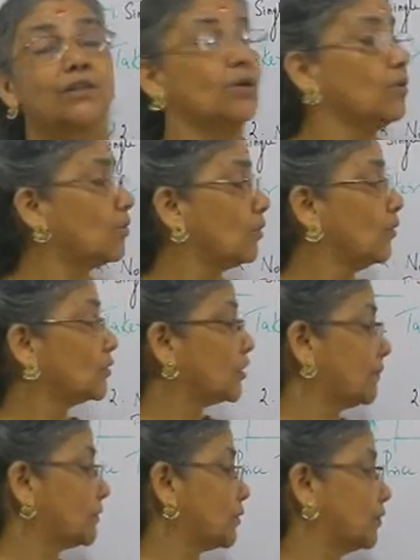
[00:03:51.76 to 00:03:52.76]
no close
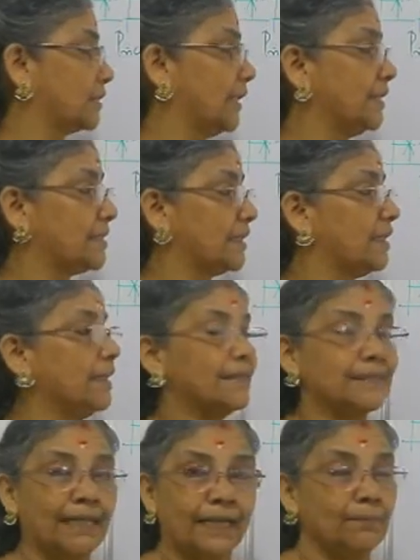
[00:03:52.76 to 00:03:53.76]
substitutes. There is a
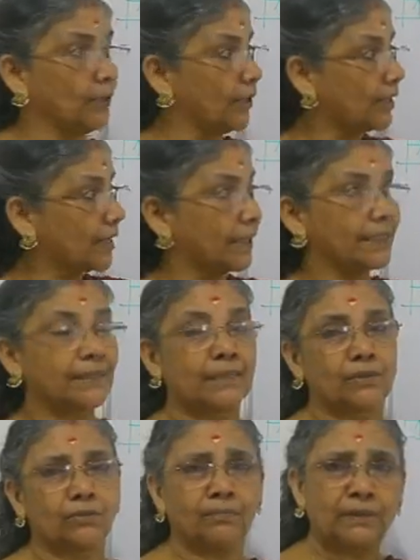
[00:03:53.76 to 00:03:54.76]
second point connected
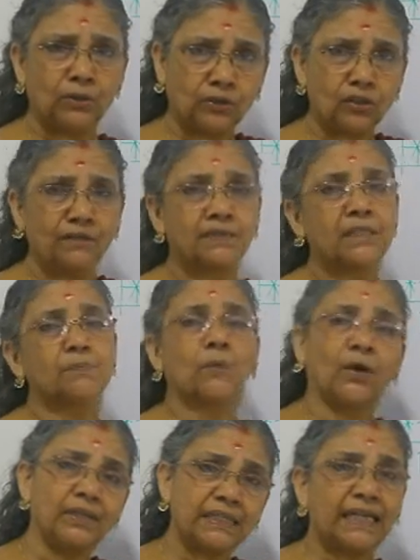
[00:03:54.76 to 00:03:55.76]
to the majority of these
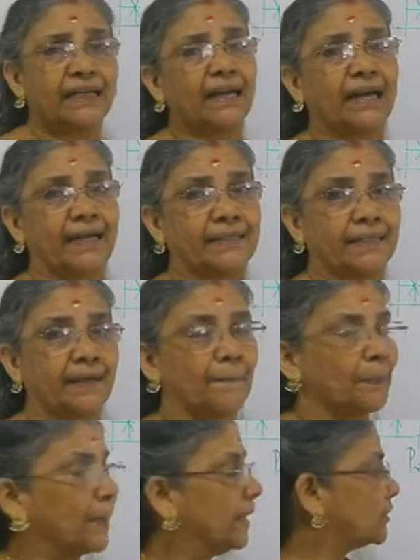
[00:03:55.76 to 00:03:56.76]
points are interrelated.
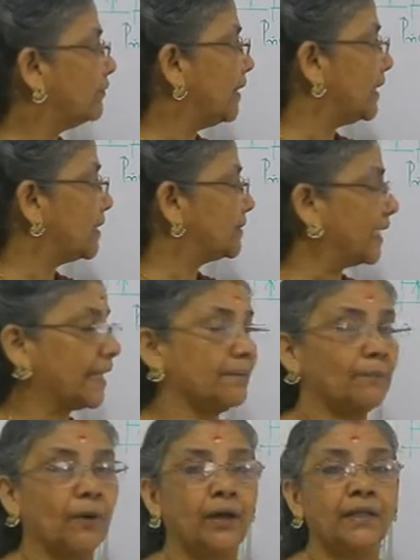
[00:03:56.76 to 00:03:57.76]
So what is the
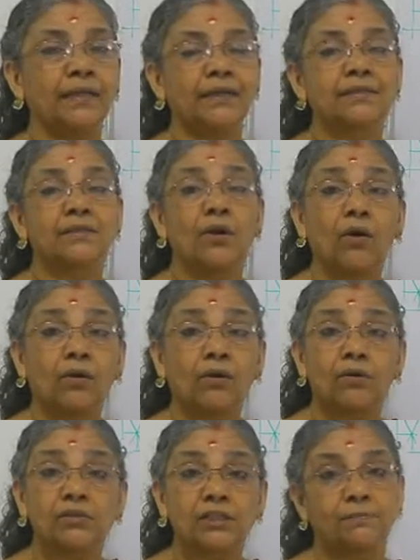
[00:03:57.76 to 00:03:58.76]
second point? There is no
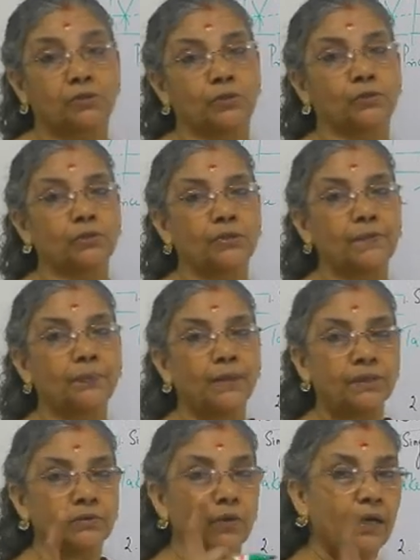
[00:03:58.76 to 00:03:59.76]
close substitutes.
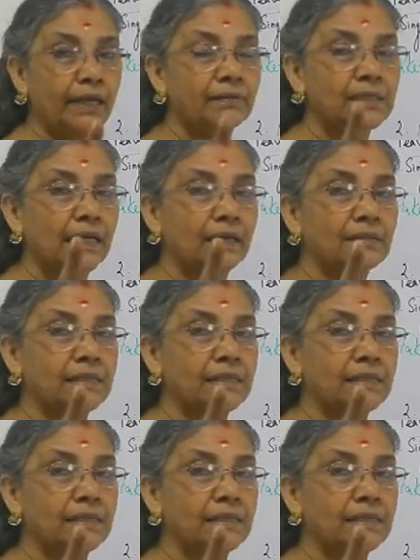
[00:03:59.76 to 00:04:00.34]
Only a single